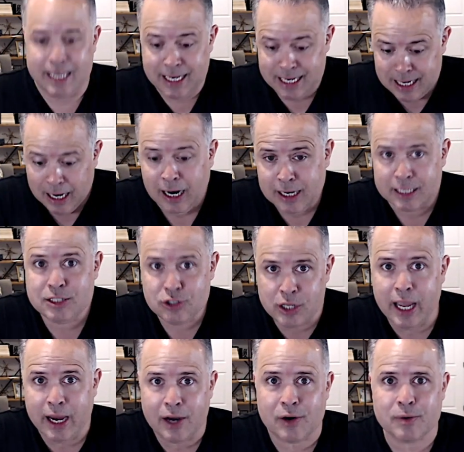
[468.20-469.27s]
God is
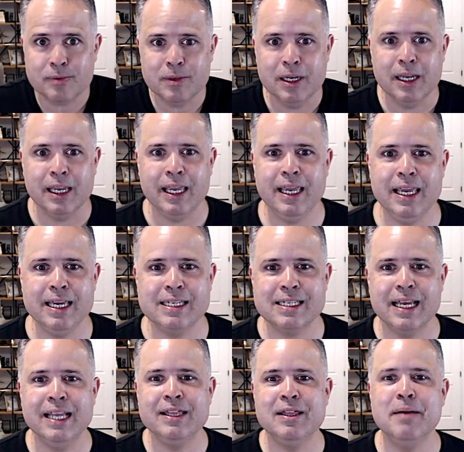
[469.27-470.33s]
there. He is
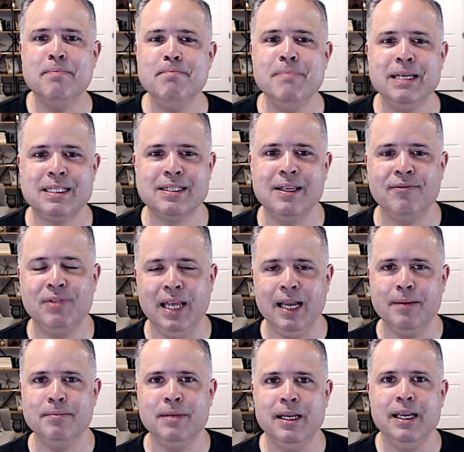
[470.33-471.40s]
in the midst of
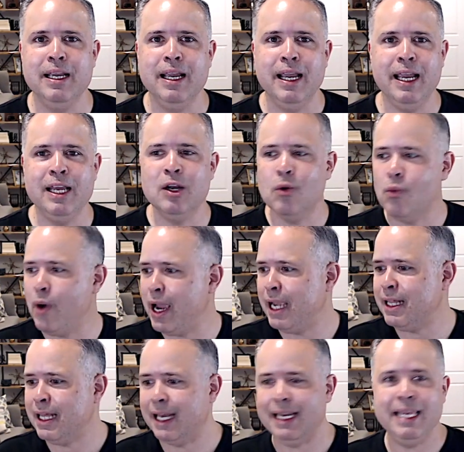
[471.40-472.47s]
them in a way
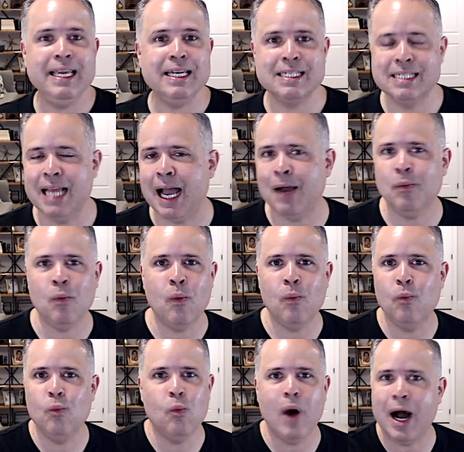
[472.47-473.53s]
that he is not
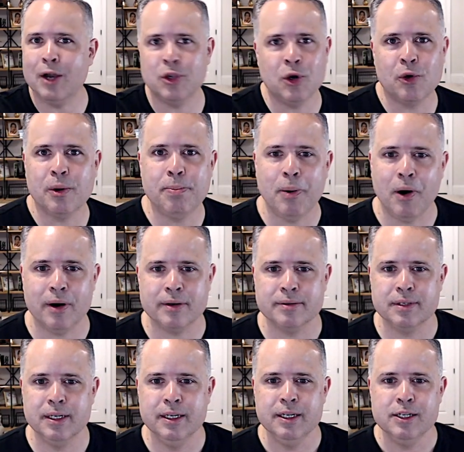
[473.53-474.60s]
while you're apart.
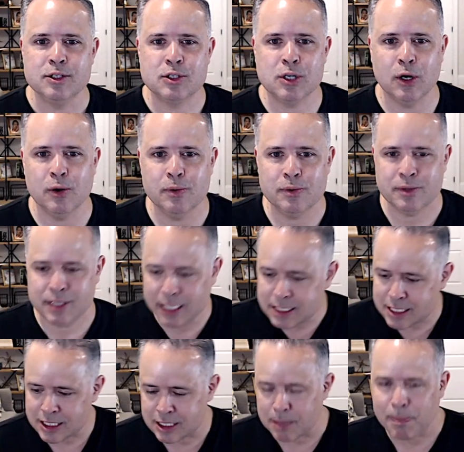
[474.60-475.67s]
So this
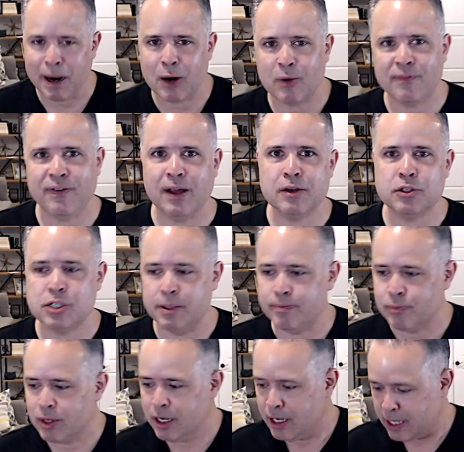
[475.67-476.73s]
is the power of fellowship.
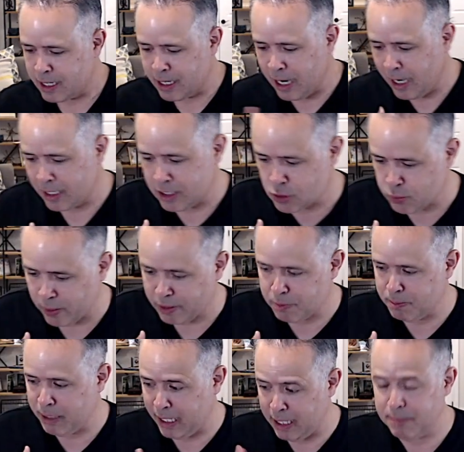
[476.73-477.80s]
God is
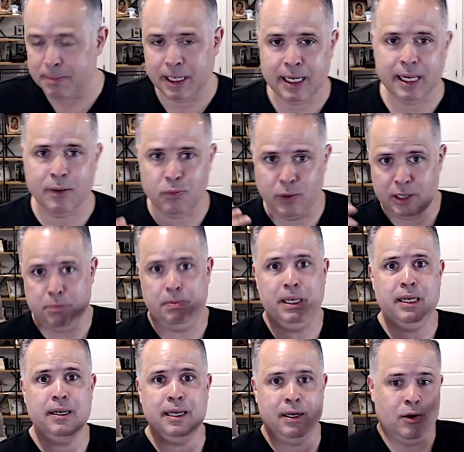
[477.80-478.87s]
in me and with
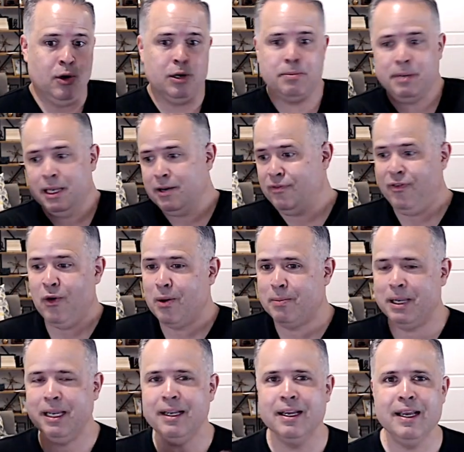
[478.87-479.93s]
me and on me and for me.